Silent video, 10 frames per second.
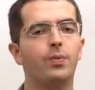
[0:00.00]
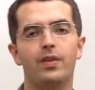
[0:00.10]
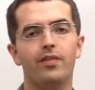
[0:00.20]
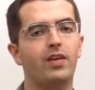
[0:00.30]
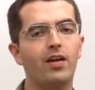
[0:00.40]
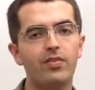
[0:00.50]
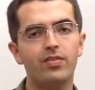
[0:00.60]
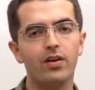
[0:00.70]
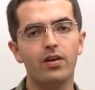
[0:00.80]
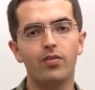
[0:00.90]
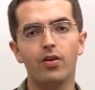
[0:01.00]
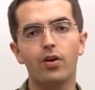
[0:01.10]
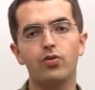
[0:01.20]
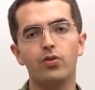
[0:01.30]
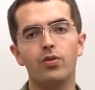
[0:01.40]
We'd love to have you sit down in a
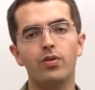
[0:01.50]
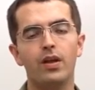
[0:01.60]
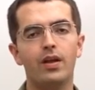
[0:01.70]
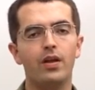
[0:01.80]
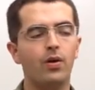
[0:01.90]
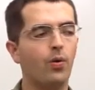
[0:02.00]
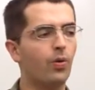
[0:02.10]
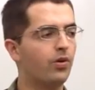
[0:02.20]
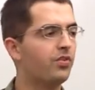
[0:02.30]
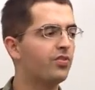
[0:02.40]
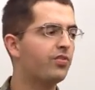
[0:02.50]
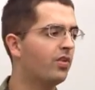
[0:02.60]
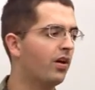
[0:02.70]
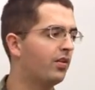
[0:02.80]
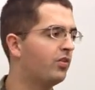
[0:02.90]
rehearsal or just
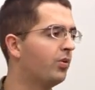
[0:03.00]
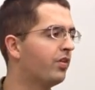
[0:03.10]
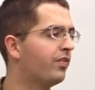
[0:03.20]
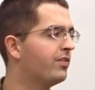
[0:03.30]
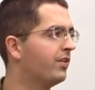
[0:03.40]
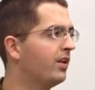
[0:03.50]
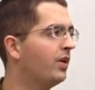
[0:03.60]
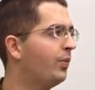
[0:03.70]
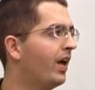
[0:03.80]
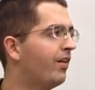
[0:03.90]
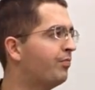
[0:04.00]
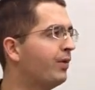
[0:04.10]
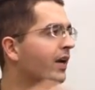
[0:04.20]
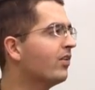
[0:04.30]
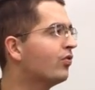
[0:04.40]
tour the facility. We have
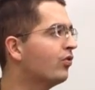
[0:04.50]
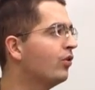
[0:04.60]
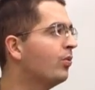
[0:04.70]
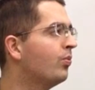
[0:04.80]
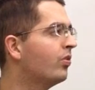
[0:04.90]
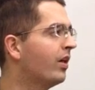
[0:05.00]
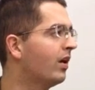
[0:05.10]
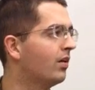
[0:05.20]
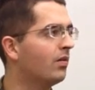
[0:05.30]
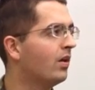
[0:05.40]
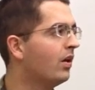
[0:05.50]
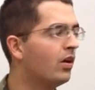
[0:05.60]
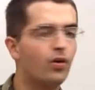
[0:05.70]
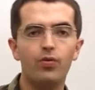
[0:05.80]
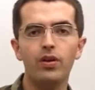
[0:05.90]
practice rooms and
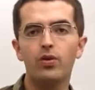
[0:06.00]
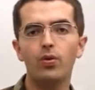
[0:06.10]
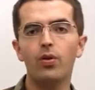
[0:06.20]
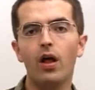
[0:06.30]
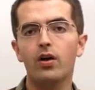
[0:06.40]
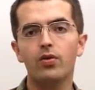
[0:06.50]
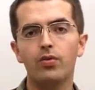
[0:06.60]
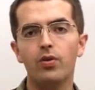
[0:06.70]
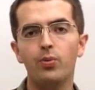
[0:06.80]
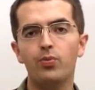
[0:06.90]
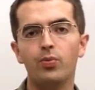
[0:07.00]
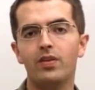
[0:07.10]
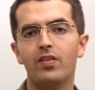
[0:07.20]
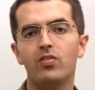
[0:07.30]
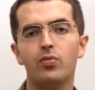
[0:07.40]
really cool locker rooms with
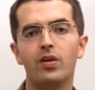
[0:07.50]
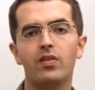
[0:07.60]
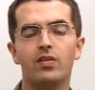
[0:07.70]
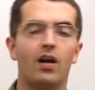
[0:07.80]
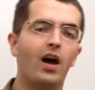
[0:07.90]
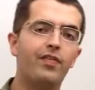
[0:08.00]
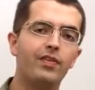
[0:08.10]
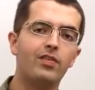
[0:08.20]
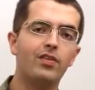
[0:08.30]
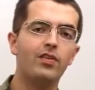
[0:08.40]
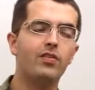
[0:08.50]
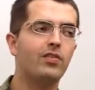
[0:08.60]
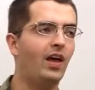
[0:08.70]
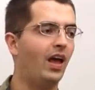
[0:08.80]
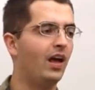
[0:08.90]
instruments and offices
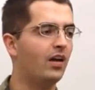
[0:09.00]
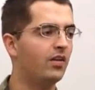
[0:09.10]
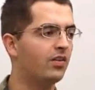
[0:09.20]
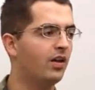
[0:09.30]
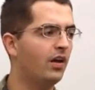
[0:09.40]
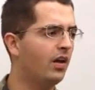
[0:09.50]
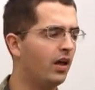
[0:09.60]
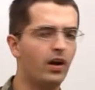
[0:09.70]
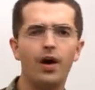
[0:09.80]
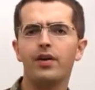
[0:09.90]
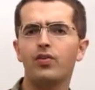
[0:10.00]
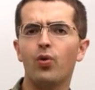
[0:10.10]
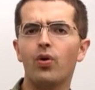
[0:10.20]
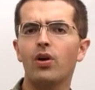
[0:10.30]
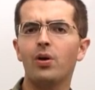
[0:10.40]
and an
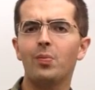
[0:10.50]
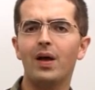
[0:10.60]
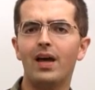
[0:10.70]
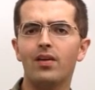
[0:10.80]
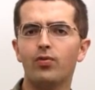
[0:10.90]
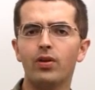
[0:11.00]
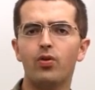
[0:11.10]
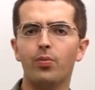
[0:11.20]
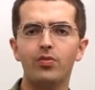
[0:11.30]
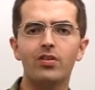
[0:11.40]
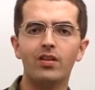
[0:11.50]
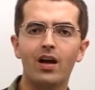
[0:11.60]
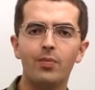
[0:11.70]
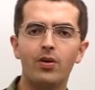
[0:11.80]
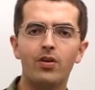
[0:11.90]
auditorium and a really cool music
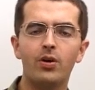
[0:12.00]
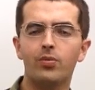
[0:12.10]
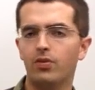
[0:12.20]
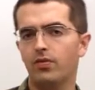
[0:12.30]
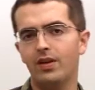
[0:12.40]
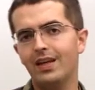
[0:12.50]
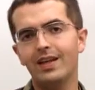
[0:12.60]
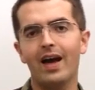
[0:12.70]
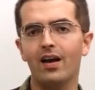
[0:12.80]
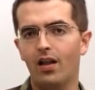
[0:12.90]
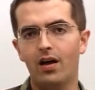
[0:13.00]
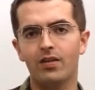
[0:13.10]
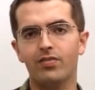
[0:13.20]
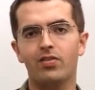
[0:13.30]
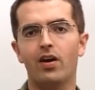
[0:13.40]
library with a neat catalog
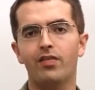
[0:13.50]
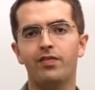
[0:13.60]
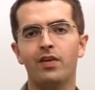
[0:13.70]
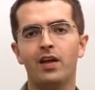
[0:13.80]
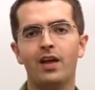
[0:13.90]
of stuff.